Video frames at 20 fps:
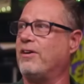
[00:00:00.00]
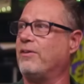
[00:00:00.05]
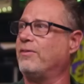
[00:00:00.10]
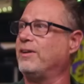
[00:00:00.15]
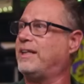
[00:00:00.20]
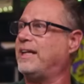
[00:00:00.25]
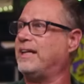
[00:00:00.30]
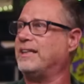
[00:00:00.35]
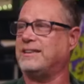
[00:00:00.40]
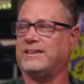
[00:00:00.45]

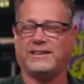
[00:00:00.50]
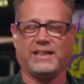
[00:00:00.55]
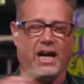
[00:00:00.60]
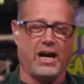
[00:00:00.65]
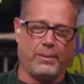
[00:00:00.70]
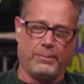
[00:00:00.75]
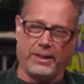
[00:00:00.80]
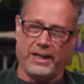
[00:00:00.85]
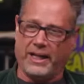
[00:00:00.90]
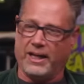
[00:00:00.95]
Everything is
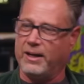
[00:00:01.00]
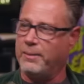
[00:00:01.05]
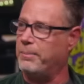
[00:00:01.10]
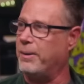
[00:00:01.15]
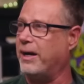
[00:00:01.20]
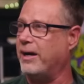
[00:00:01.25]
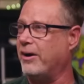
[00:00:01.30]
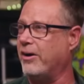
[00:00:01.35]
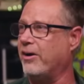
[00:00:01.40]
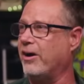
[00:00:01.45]
dominated
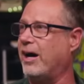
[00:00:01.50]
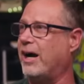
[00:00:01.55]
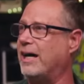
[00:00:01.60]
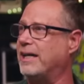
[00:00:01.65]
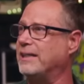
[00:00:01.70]
by our eyes.